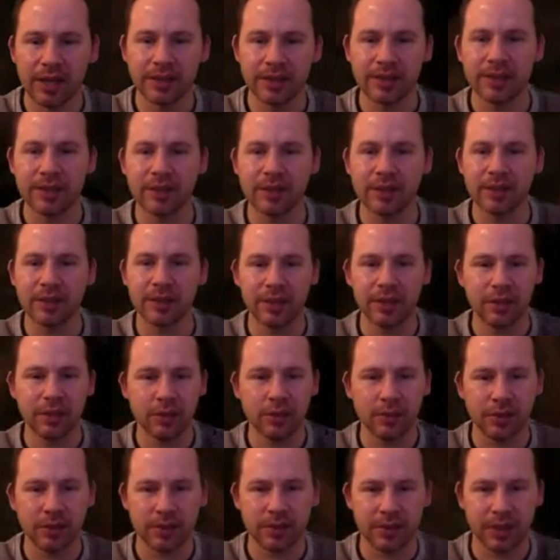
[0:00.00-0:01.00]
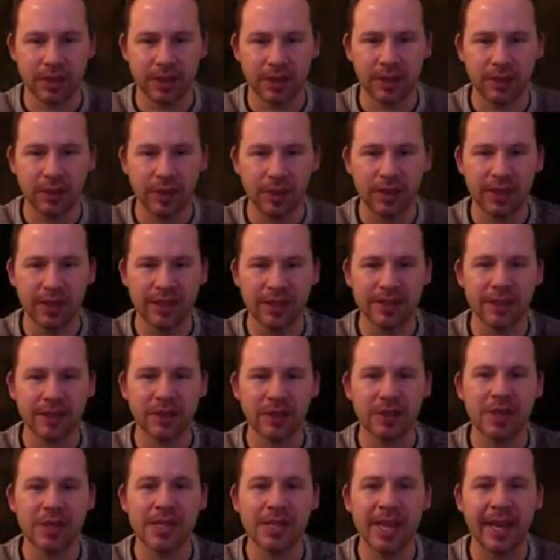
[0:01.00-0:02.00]
This looks interesting. Look, there's a
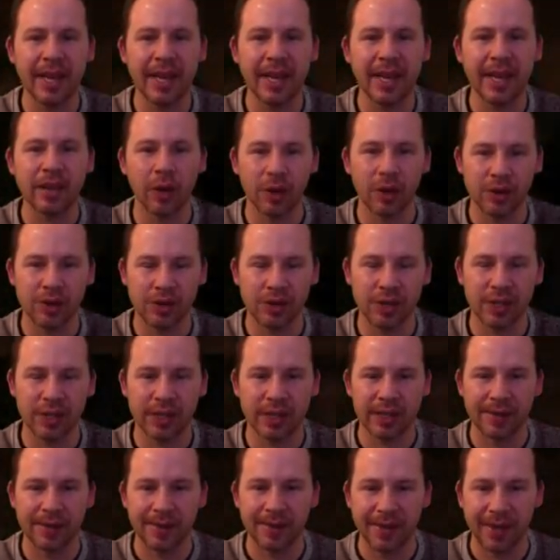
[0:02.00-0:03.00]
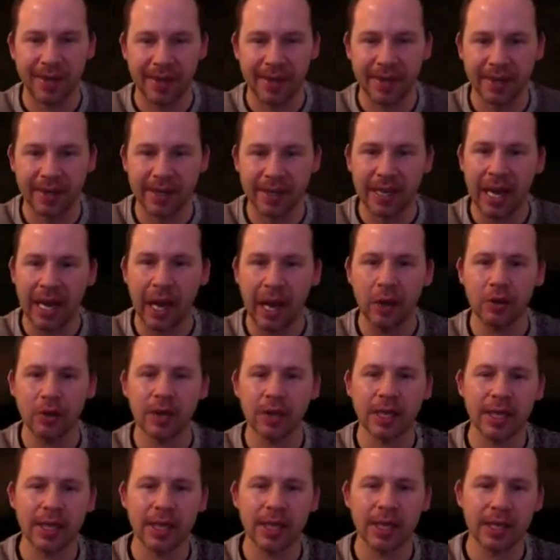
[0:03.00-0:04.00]
grenade launcher down there. How
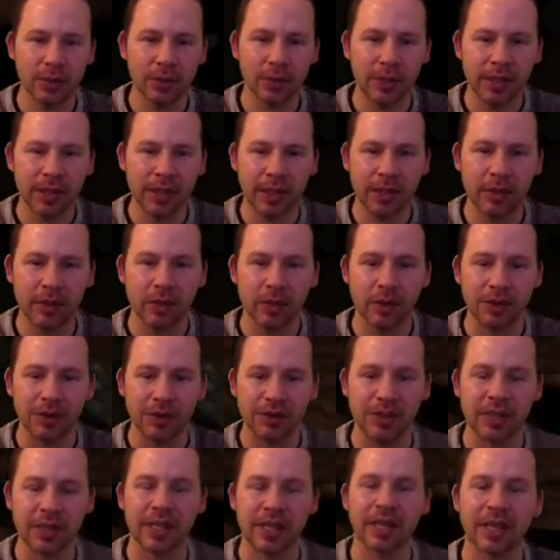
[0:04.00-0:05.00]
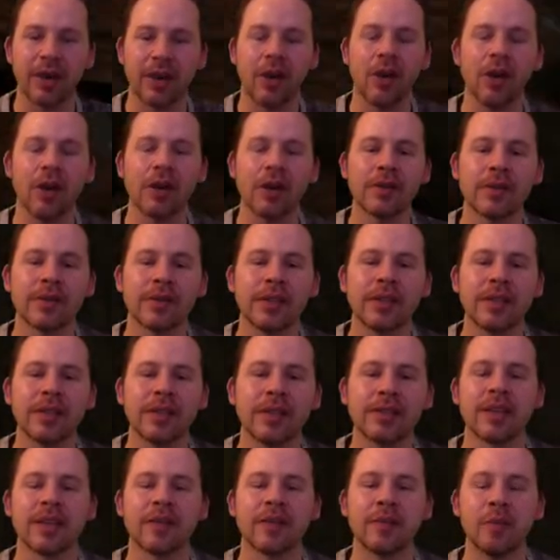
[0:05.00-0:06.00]
do I get the grenade launcher? Like, all of these
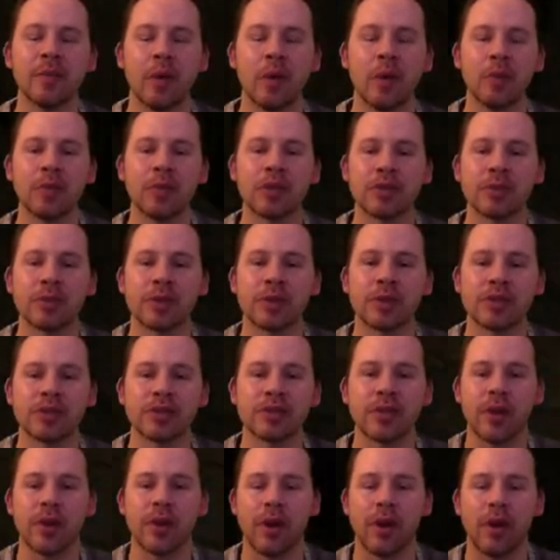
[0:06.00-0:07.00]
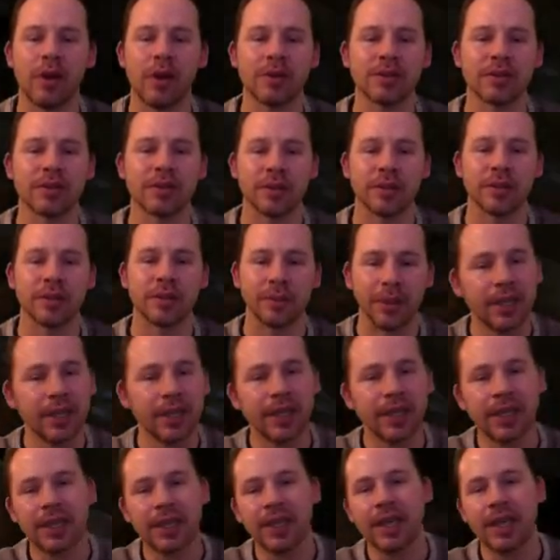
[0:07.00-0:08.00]
kind of moments were just awesome.
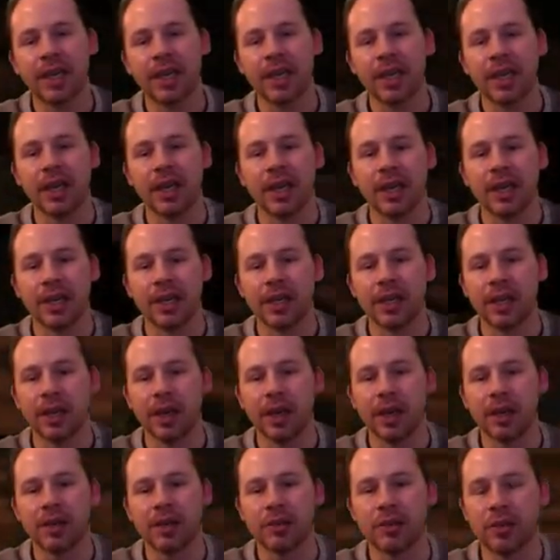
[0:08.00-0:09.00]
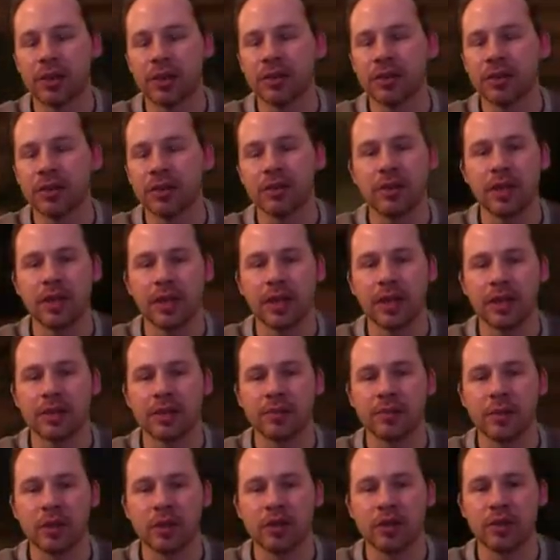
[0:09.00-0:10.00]
and I try to do that
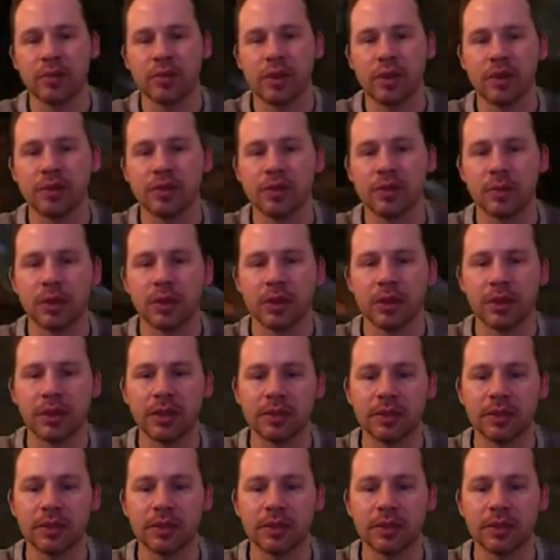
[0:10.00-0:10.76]
as much as possible.